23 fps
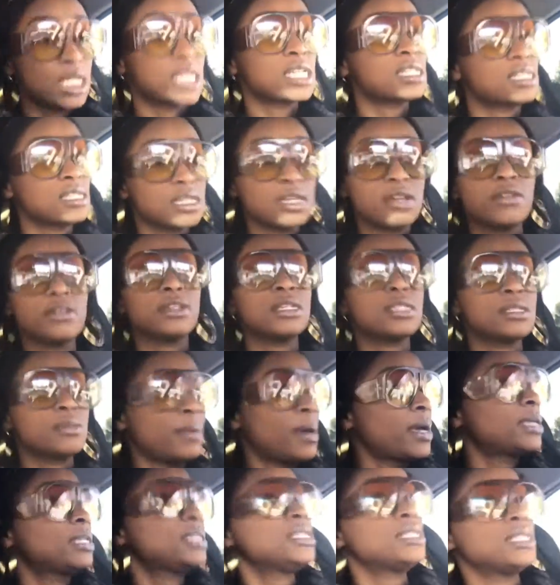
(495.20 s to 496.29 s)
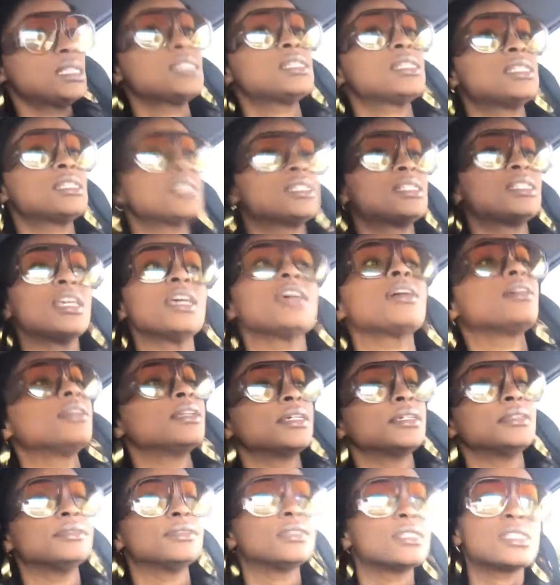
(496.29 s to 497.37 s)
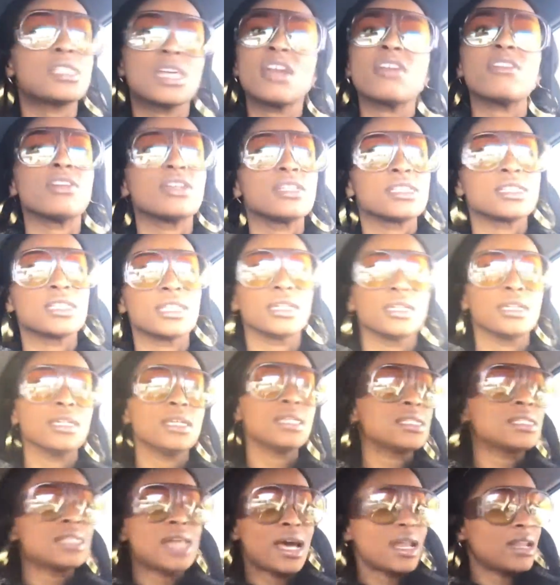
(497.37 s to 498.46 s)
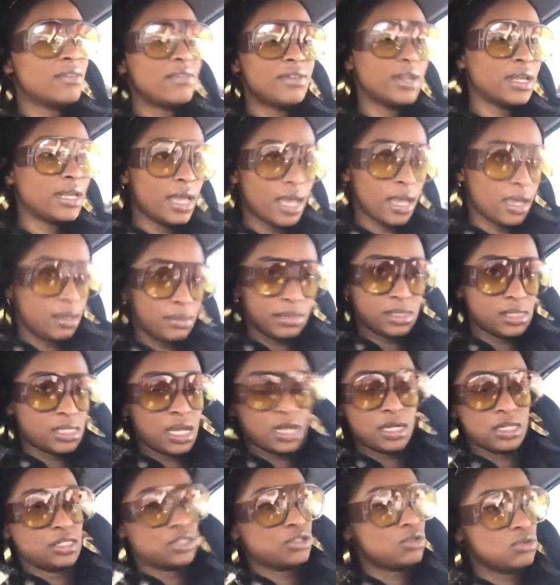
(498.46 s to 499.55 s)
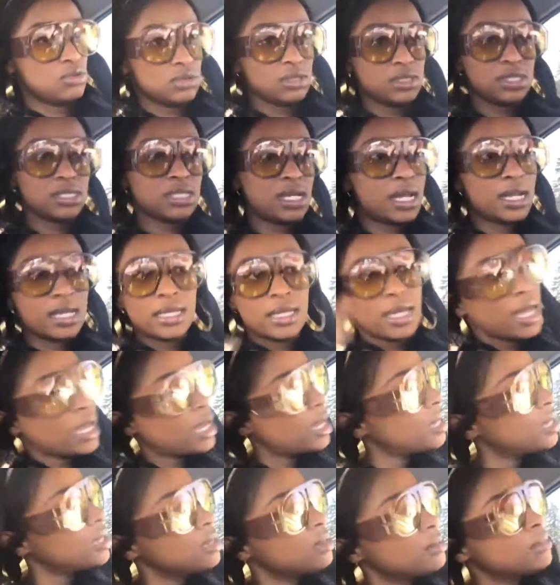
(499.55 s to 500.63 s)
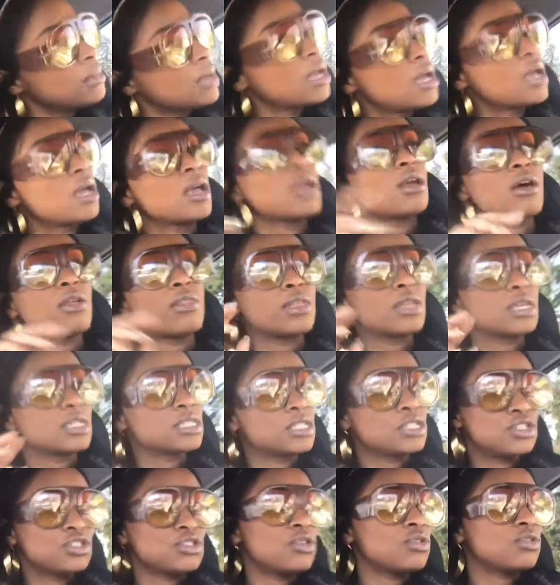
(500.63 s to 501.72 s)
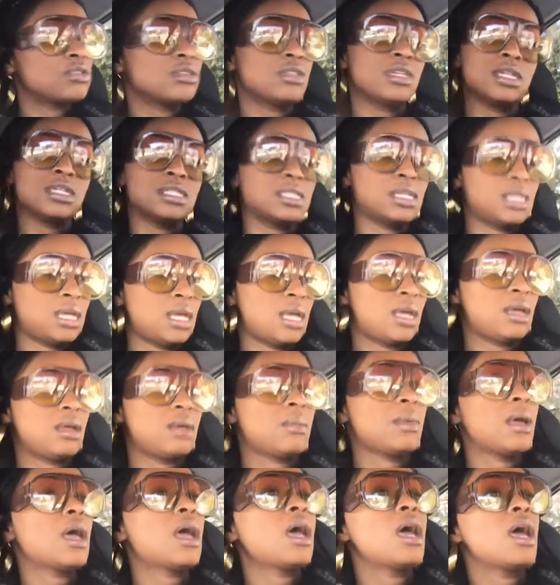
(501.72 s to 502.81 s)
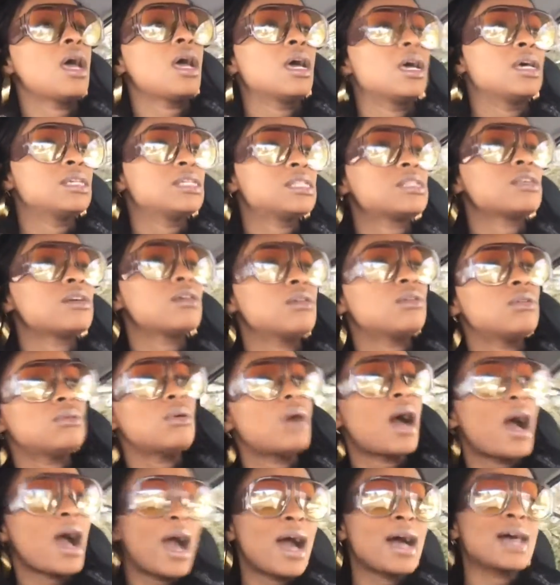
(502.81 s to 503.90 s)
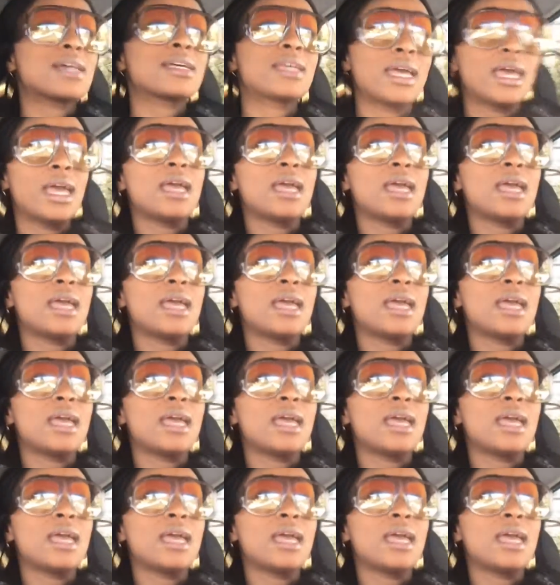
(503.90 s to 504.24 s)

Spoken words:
Serious Spidey senses is tingling. Seriously. It's not even a game. It's not a joke. It's not a game. Y'all think it's a joke. You think it's a game. And so I